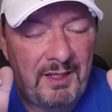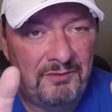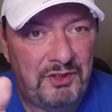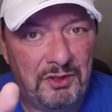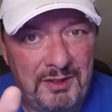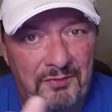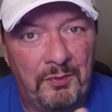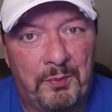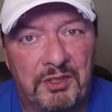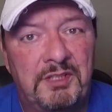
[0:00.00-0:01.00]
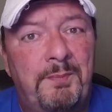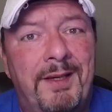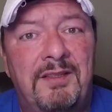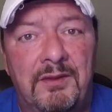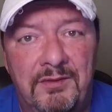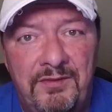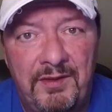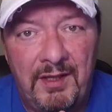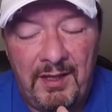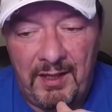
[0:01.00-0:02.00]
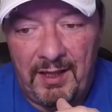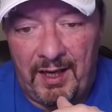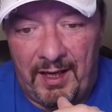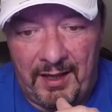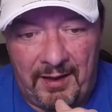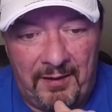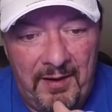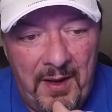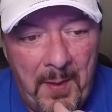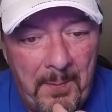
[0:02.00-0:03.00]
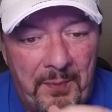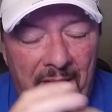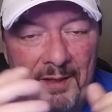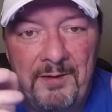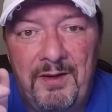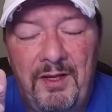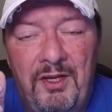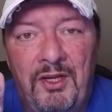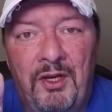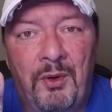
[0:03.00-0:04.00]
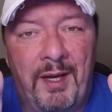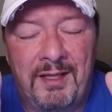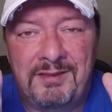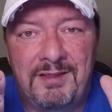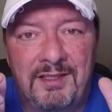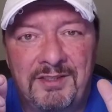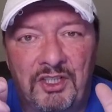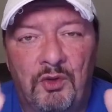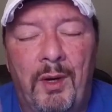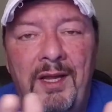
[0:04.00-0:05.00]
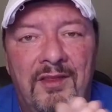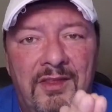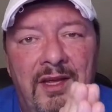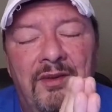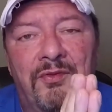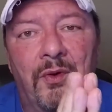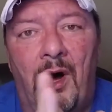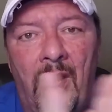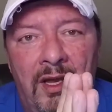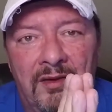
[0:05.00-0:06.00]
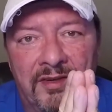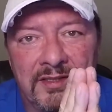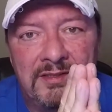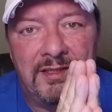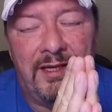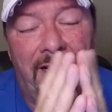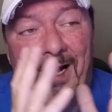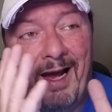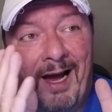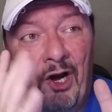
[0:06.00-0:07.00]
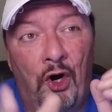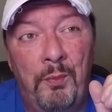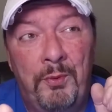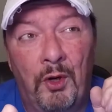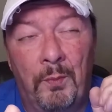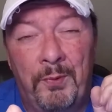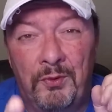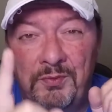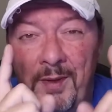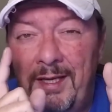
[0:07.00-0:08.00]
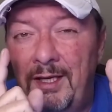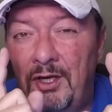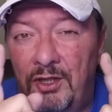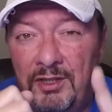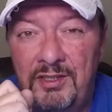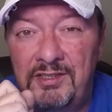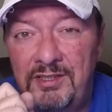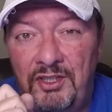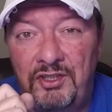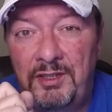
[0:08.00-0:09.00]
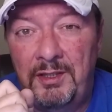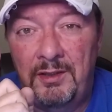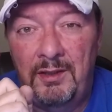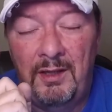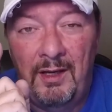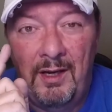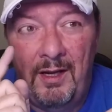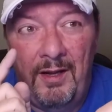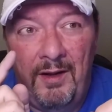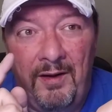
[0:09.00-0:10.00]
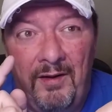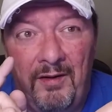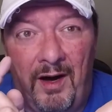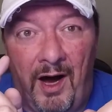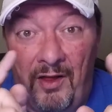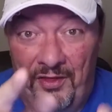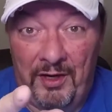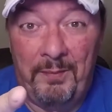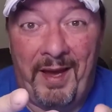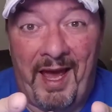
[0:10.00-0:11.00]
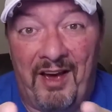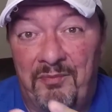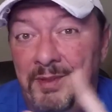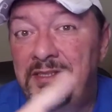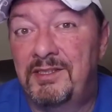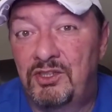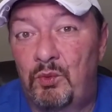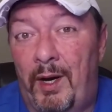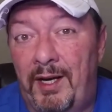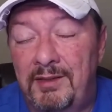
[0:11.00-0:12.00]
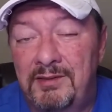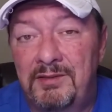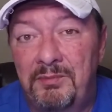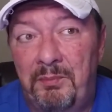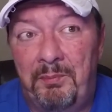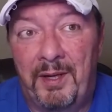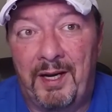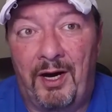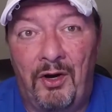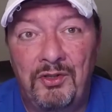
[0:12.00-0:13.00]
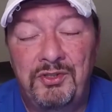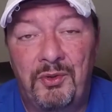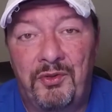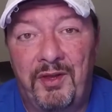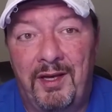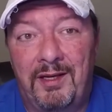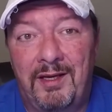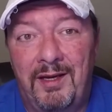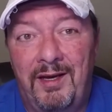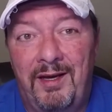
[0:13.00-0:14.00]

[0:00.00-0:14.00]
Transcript: gives you a different perspective. Uh, but you know, it's it's a great thing for all of us. I hope GoPro's making a good decision here on their behalf business wise, but I also think